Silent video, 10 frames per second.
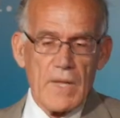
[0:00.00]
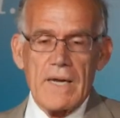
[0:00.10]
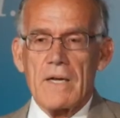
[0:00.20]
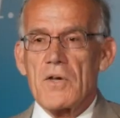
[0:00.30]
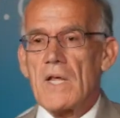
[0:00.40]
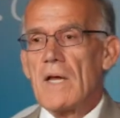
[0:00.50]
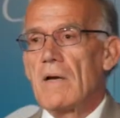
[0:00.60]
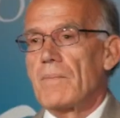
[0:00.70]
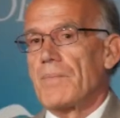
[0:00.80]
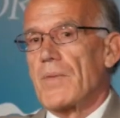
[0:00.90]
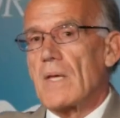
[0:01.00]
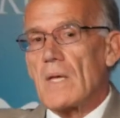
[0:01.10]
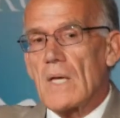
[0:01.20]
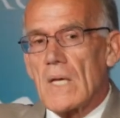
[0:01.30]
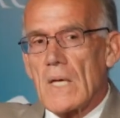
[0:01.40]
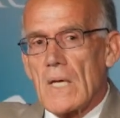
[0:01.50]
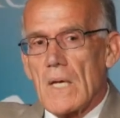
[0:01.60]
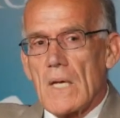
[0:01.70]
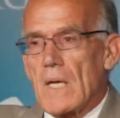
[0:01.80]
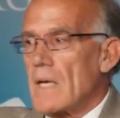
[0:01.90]
And indeed,
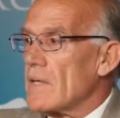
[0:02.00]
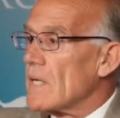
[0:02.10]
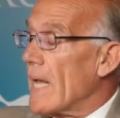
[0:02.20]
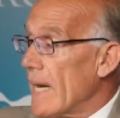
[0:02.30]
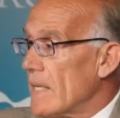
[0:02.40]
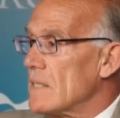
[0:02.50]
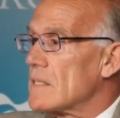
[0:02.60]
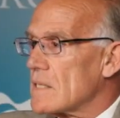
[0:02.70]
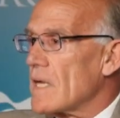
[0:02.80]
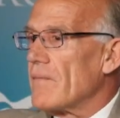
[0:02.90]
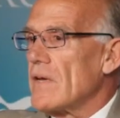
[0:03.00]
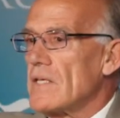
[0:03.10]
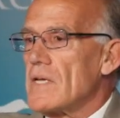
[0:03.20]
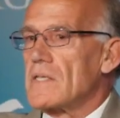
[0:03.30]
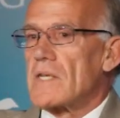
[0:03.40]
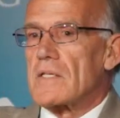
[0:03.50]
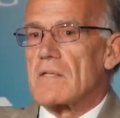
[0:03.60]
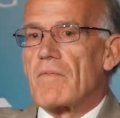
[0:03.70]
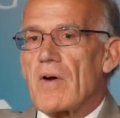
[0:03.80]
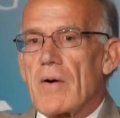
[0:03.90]
in the 80s and 70s, he'd said
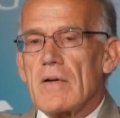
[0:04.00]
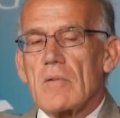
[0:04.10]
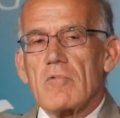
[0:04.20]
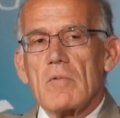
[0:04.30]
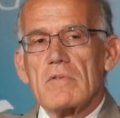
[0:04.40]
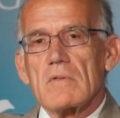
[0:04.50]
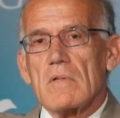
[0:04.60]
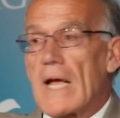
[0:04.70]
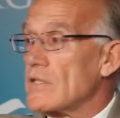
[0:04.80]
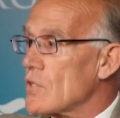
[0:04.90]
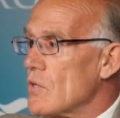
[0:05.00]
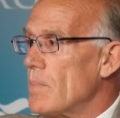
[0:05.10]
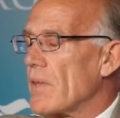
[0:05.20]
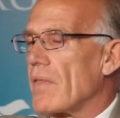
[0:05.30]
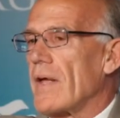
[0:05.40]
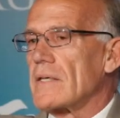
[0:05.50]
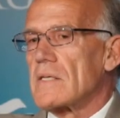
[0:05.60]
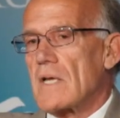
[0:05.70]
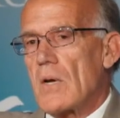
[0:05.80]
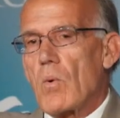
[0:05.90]
some very liberal and stupid things.
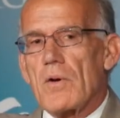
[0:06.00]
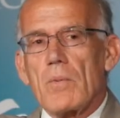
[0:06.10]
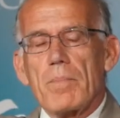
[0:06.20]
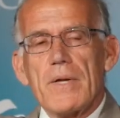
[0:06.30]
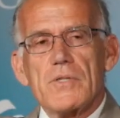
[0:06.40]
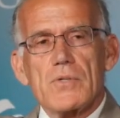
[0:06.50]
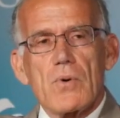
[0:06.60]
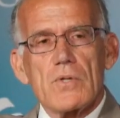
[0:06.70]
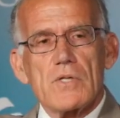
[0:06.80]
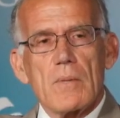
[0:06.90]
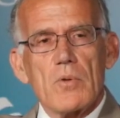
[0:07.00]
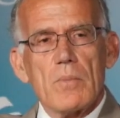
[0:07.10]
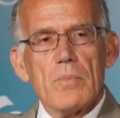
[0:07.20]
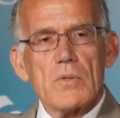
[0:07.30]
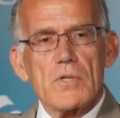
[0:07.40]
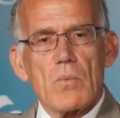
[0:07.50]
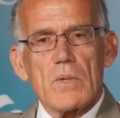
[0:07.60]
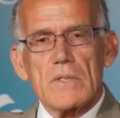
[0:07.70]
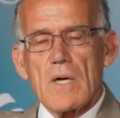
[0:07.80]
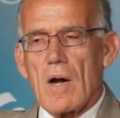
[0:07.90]
He said he wanted to impeach George W. Bush at
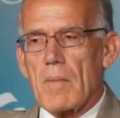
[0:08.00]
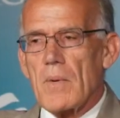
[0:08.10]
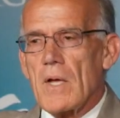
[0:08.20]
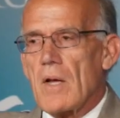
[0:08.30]
one time.